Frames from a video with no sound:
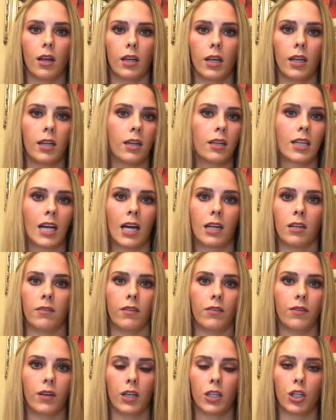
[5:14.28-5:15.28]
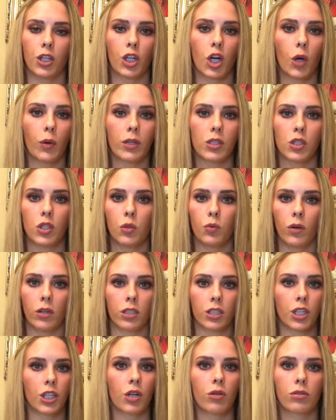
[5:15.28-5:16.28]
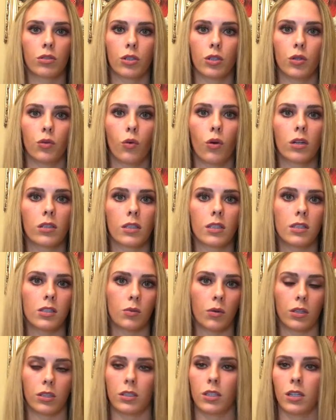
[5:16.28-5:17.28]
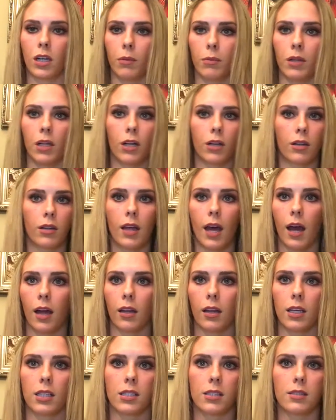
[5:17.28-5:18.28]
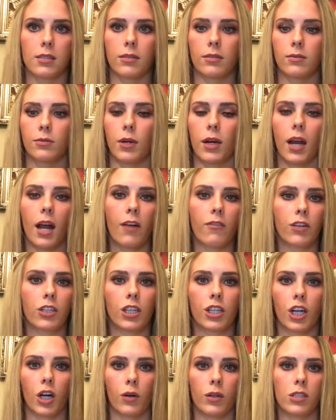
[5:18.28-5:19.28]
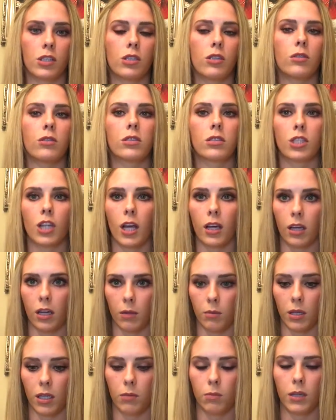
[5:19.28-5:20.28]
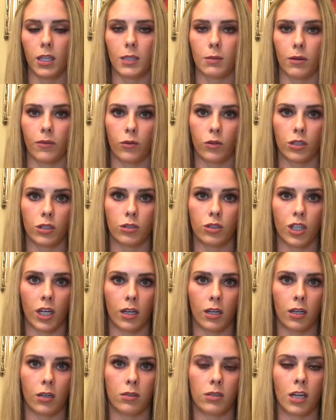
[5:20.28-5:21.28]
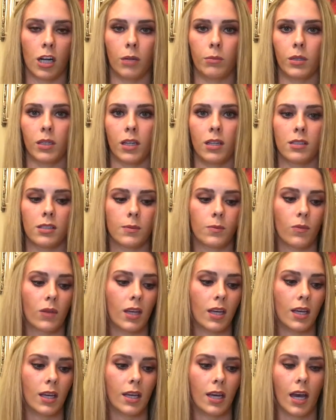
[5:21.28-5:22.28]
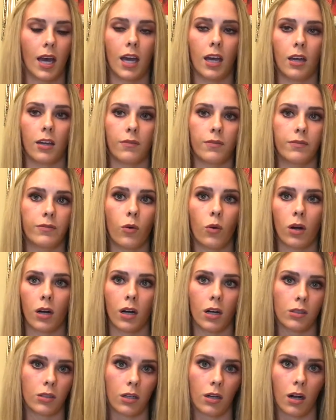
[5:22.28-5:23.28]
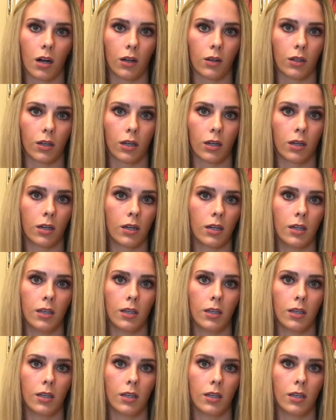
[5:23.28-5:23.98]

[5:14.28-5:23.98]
any kind of event you're going to, whether you're going to New Orleans, whether you're coming here to Dallas, wherever you're going to, check Airbnbs before you check a hotel, because a $400